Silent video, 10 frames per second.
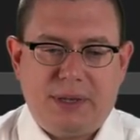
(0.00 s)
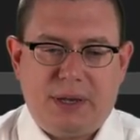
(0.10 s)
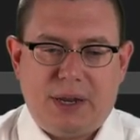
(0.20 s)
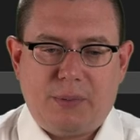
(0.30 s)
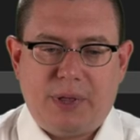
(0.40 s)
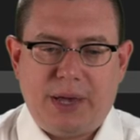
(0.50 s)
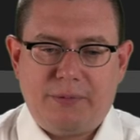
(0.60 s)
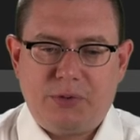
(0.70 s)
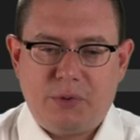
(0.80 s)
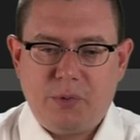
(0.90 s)
and I will
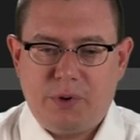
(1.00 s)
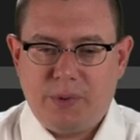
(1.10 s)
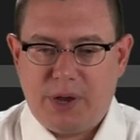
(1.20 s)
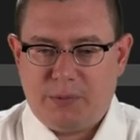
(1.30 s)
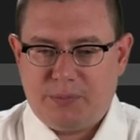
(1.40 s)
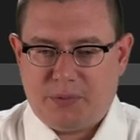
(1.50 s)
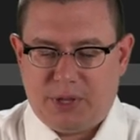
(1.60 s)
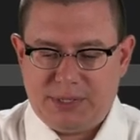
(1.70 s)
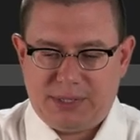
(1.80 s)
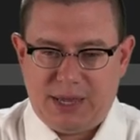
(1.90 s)
have to rewrite with
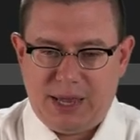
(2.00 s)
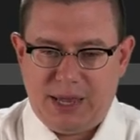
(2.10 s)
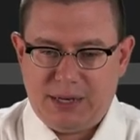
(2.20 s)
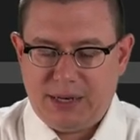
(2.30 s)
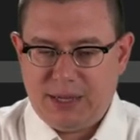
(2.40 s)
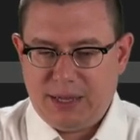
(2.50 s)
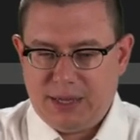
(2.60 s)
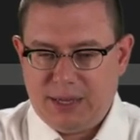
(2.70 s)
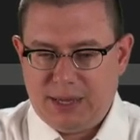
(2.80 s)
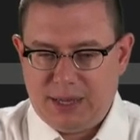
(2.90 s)
plus N
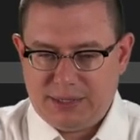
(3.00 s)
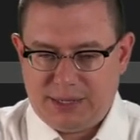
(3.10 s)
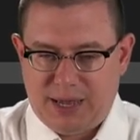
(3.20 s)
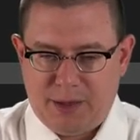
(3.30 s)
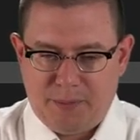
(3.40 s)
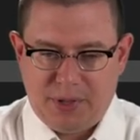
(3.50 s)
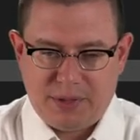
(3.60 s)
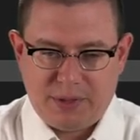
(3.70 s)
SM.